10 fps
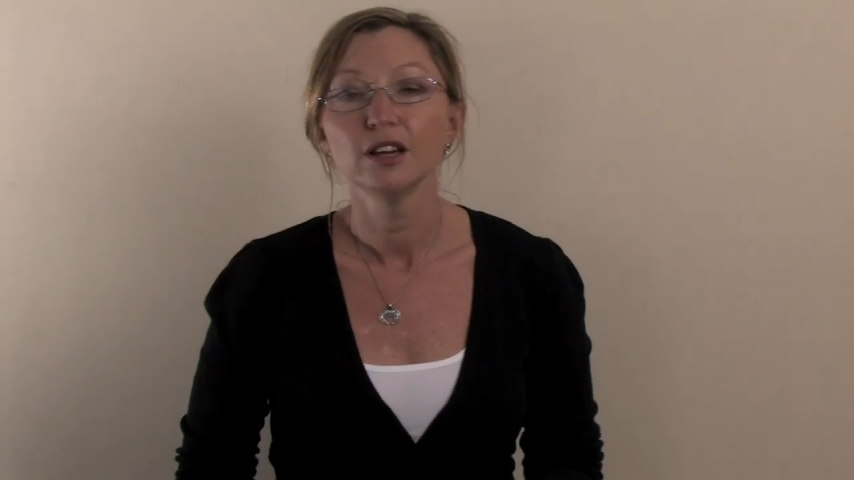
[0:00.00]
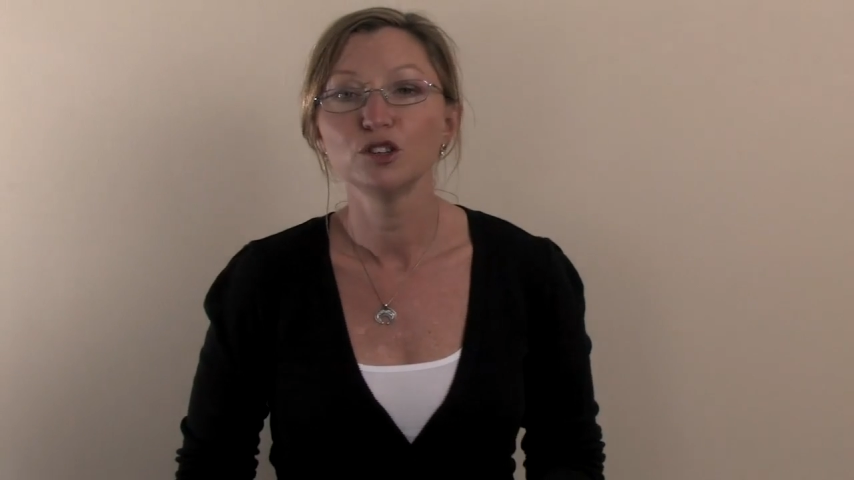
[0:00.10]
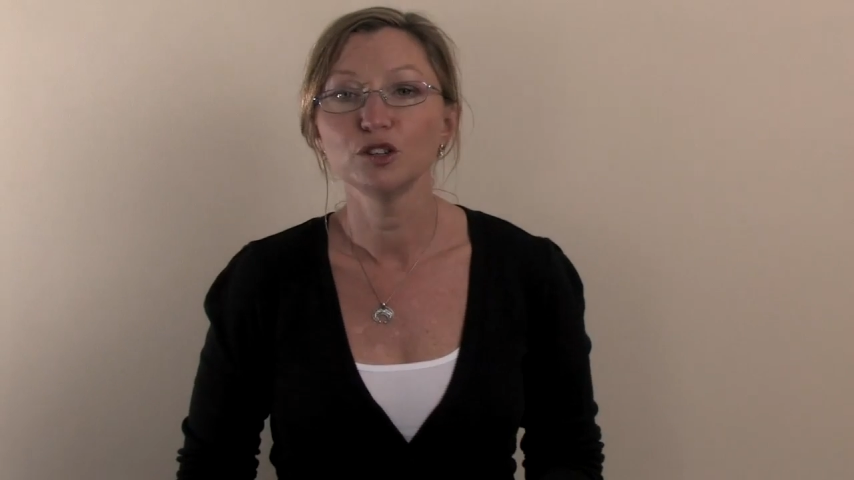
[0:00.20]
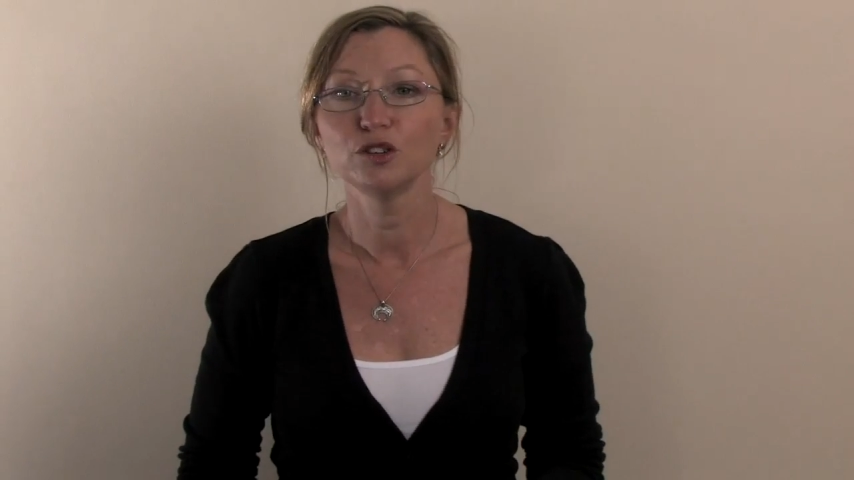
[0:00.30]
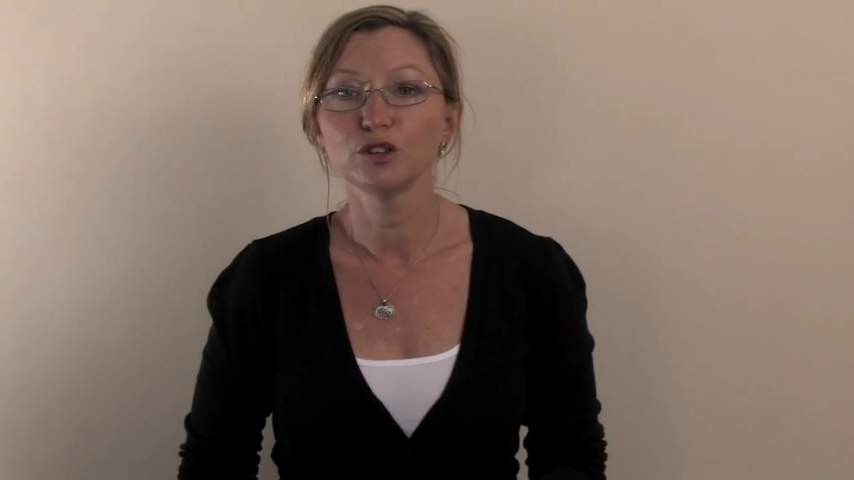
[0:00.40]

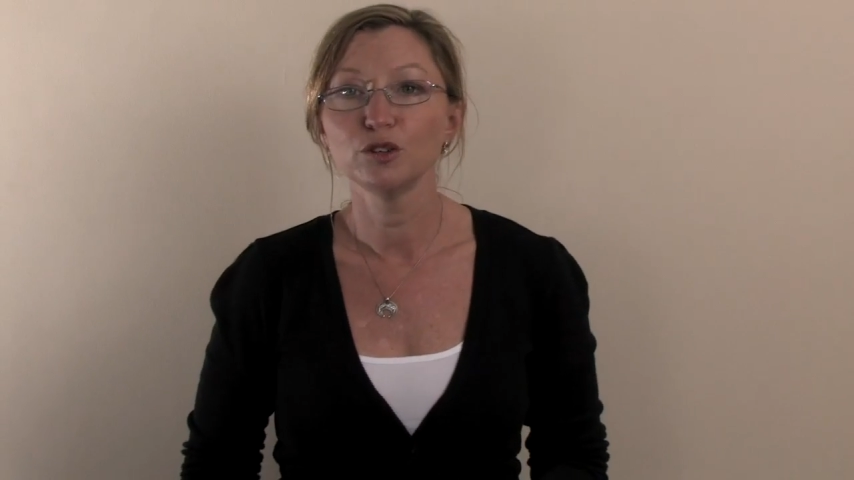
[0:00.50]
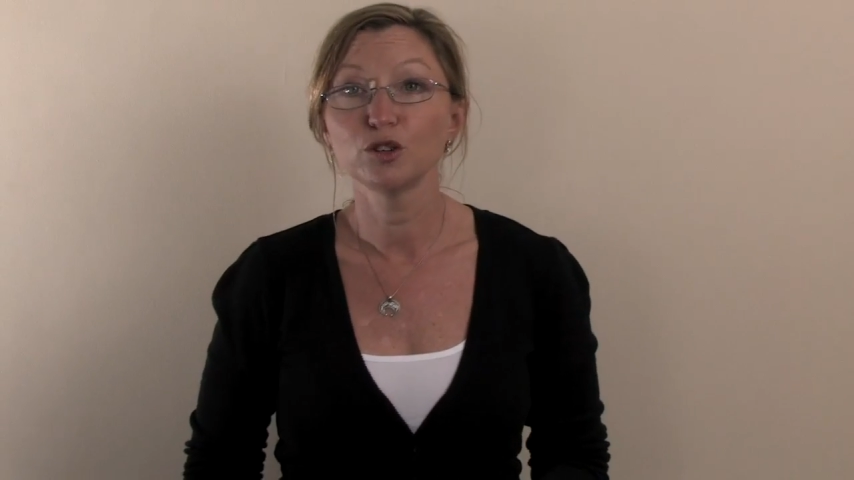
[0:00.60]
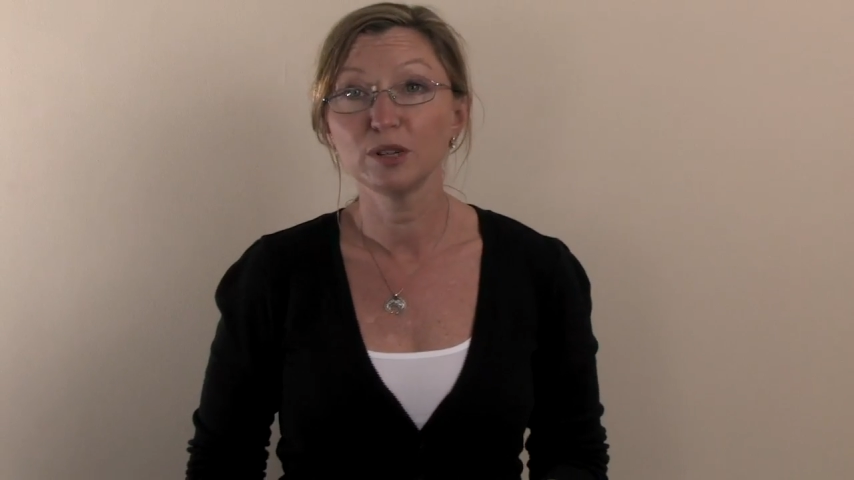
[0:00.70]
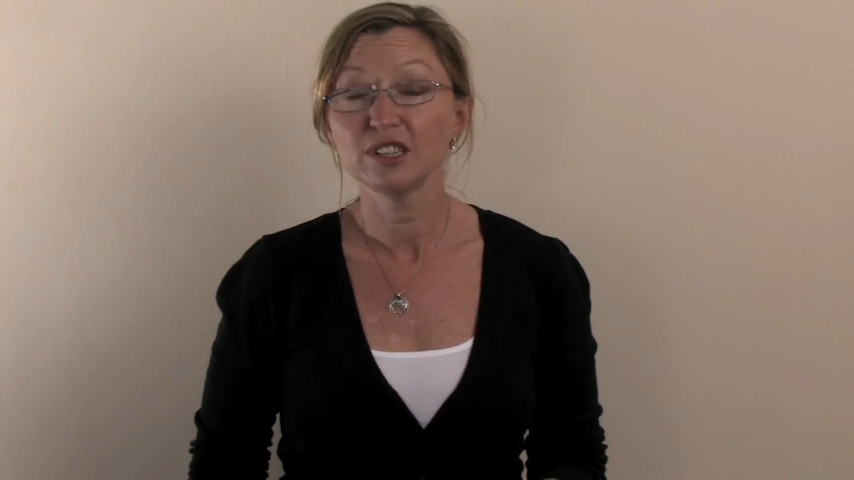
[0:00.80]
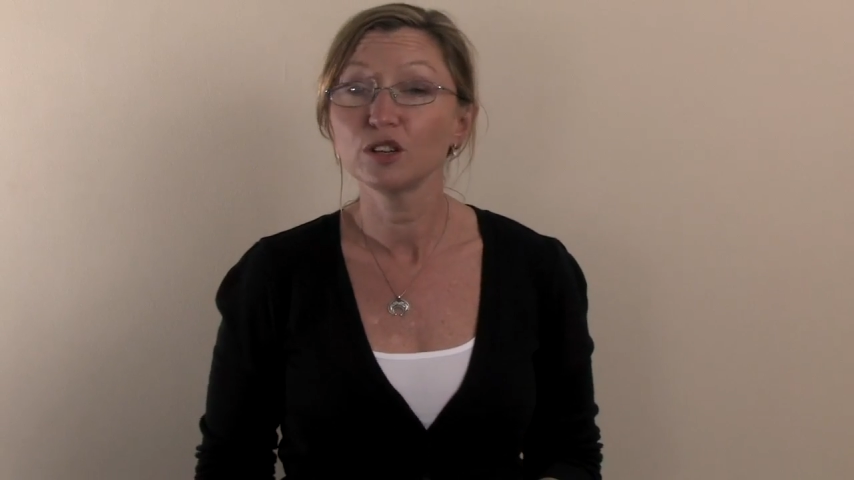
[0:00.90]
due to
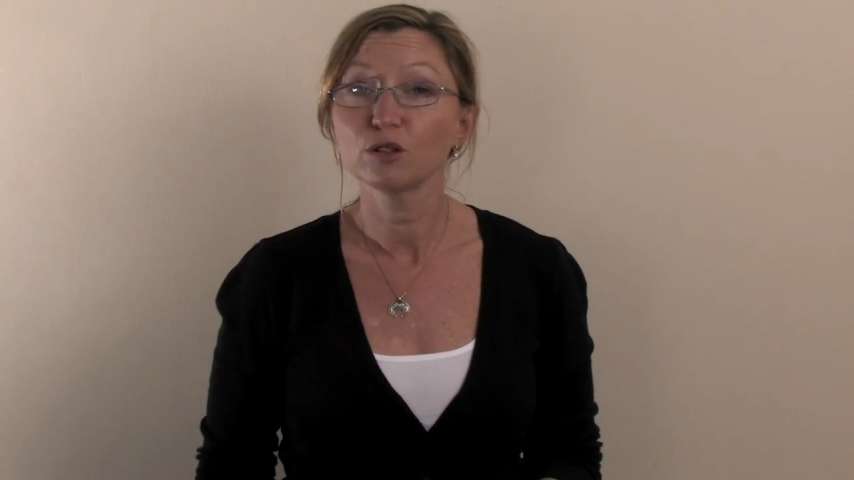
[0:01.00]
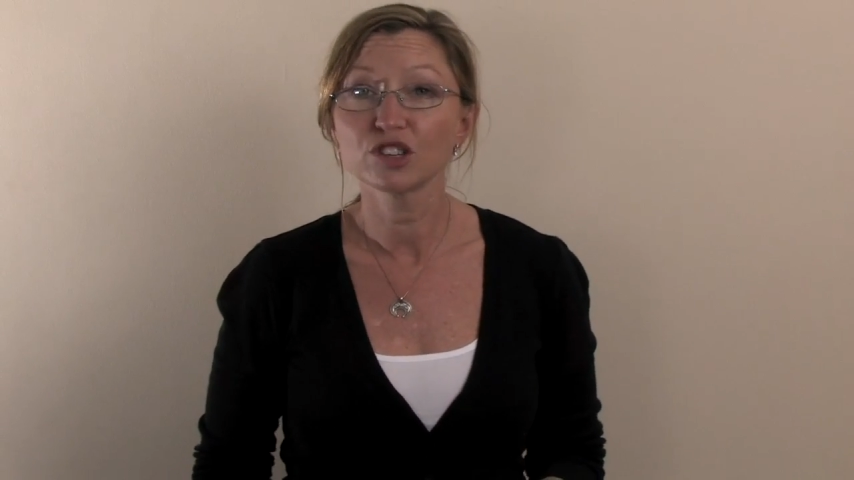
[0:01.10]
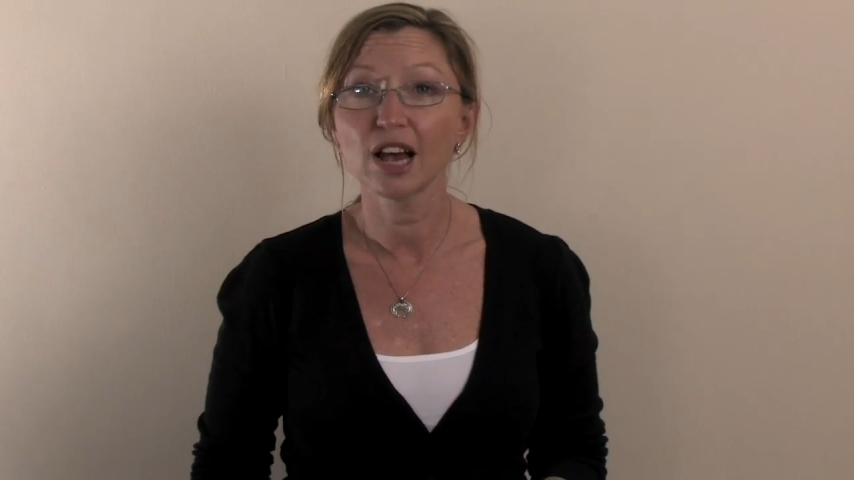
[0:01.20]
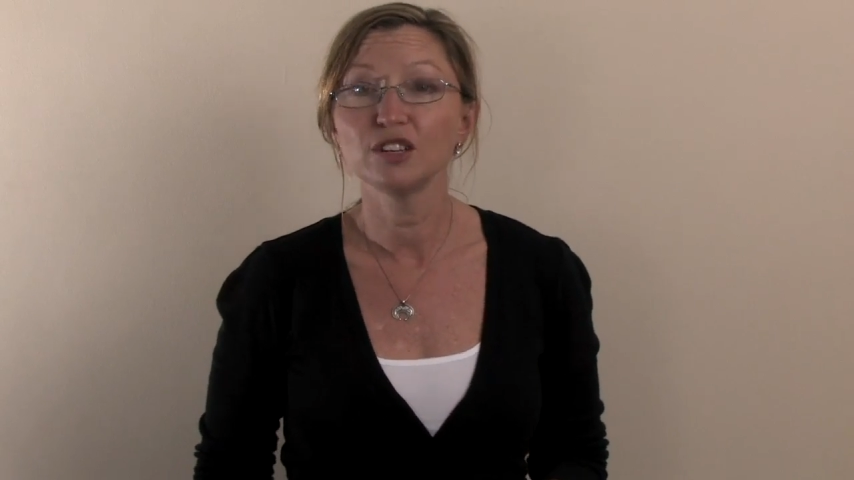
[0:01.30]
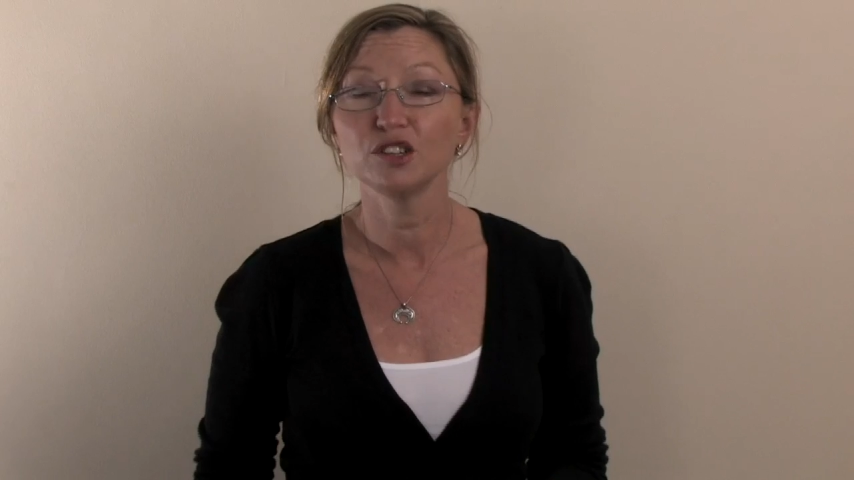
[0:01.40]
twisting or
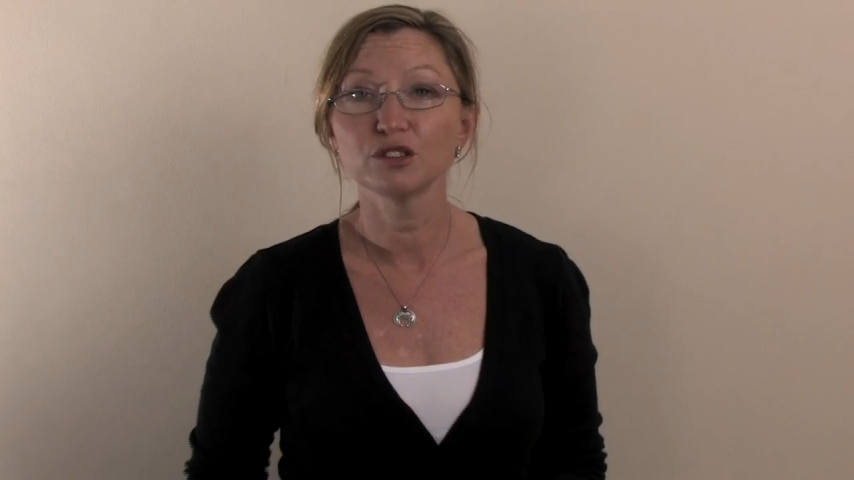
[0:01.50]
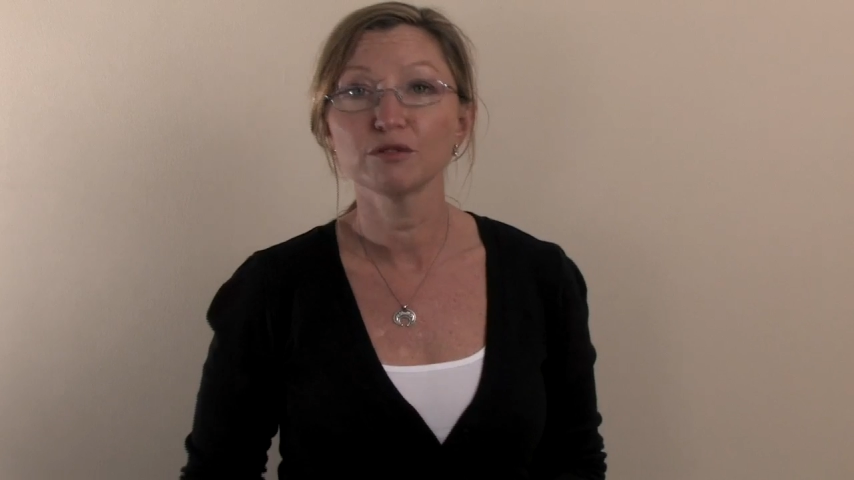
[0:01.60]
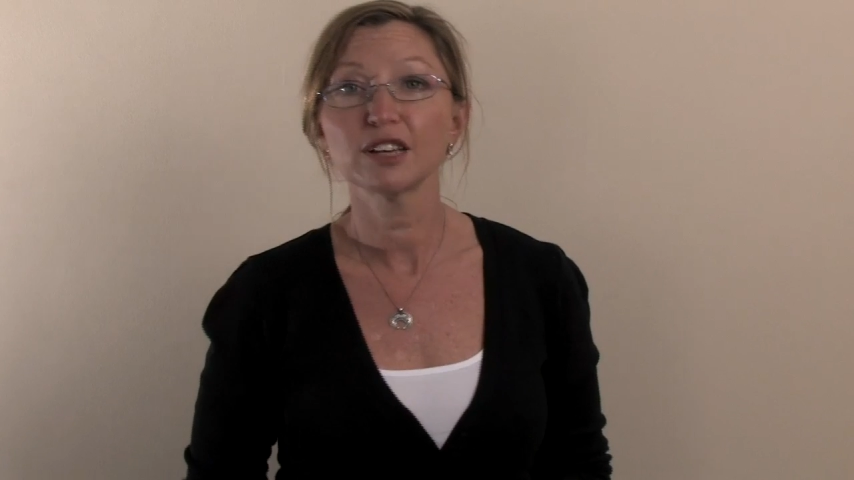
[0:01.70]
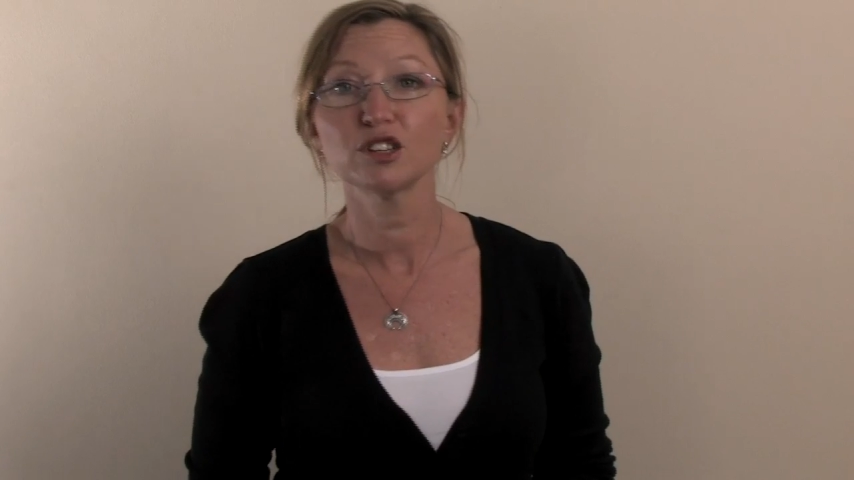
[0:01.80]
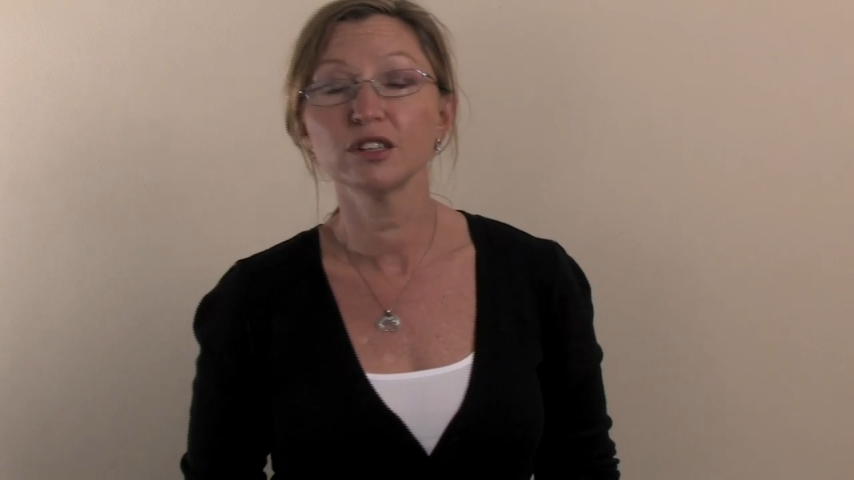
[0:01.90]
changing
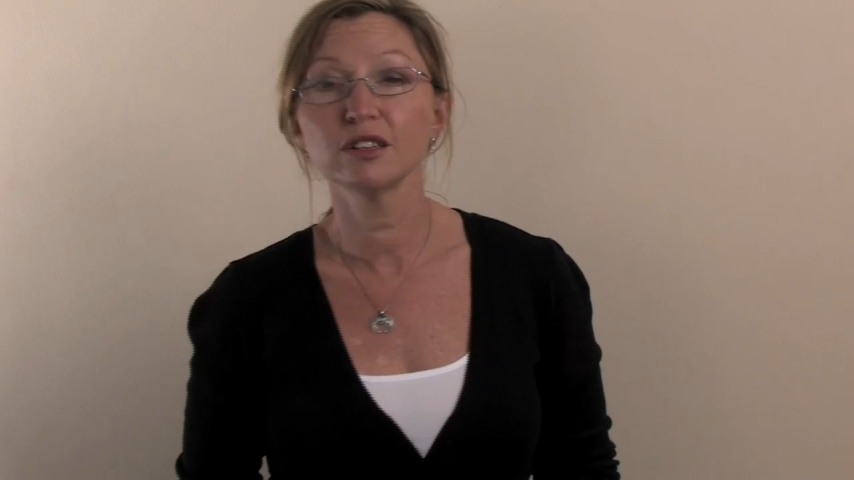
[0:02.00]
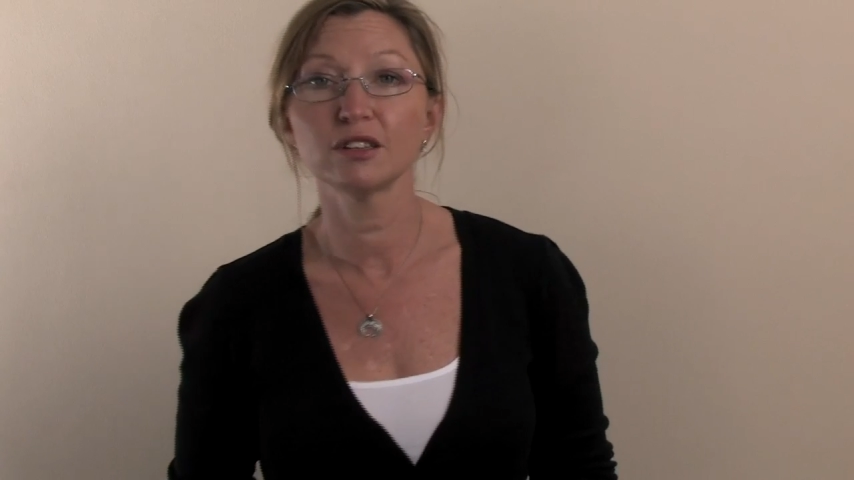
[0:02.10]
direction,